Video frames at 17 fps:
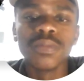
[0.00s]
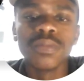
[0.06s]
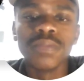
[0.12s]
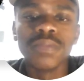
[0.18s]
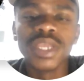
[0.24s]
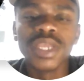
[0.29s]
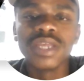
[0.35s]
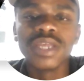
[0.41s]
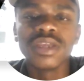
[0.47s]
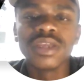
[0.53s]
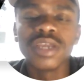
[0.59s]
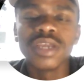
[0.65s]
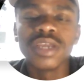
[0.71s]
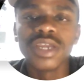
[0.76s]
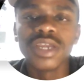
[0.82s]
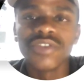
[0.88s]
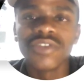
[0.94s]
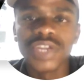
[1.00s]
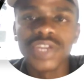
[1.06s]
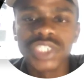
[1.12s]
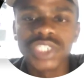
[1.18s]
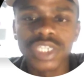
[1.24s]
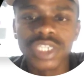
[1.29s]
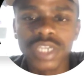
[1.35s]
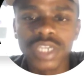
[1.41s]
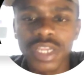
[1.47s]
be rich
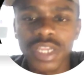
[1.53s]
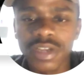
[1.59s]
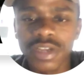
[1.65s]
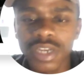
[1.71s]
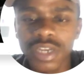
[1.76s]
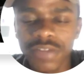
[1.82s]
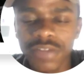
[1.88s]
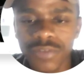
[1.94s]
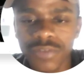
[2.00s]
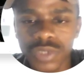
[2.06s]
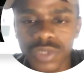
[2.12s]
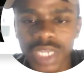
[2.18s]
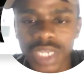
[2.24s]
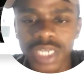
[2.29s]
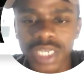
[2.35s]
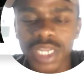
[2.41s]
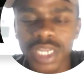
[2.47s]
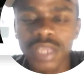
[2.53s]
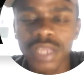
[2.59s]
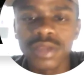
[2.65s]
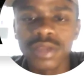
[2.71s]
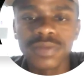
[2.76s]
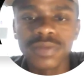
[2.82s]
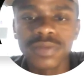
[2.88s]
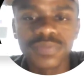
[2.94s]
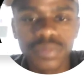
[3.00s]
in the fruits that they
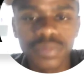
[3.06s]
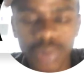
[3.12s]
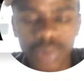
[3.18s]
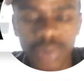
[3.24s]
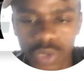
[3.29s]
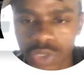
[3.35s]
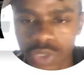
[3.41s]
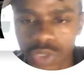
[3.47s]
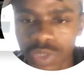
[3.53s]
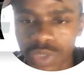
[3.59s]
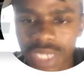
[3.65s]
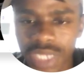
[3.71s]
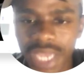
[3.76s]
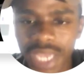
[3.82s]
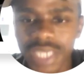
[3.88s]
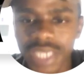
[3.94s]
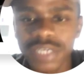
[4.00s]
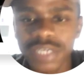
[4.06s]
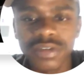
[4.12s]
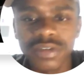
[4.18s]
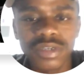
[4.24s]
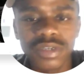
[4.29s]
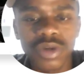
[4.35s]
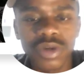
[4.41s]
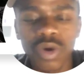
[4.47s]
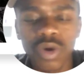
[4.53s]
produce, and
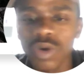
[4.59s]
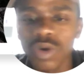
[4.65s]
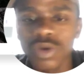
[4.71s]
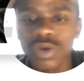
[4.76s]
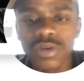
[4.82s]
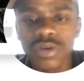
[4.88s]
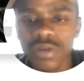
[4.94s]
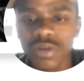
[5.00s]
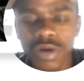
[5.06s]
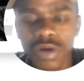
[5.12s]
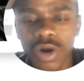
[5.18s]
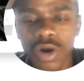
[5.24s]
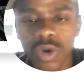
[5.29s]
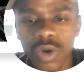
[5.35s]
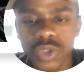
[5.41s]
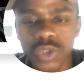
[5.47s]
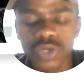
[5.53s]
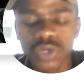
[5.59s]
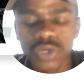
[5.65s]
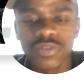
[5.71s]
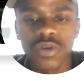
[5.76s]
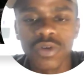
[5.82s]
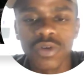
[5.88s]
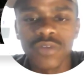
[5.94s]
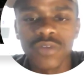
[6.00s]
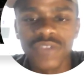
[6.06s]
or also
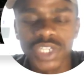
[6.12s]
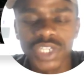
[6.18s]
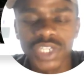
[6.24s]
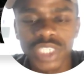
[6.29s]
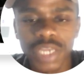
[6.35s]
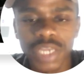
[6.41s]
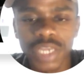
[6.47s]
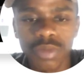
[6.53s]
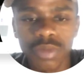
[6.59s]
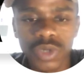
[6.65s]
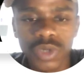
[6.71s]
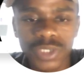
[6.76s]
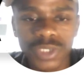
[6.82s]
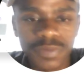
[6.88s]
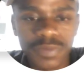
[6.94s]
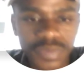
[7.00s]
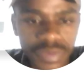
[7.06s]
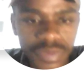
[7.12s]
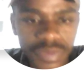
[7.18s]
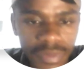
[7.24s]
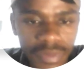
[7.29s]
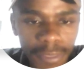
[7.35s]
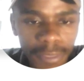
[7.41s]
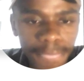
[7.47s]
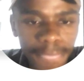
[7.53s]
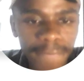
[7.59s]
for vegetables.
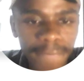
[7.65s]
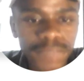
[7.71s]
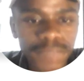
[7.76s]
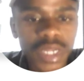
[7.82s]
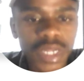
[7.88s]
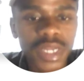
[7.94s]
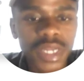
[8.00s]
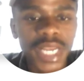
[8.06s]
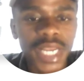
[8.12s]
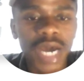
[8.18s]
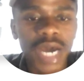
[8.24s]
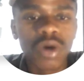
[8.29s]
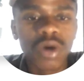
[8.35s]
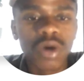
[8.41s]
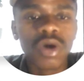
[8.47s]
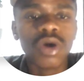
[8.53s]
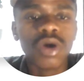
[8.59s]
Now,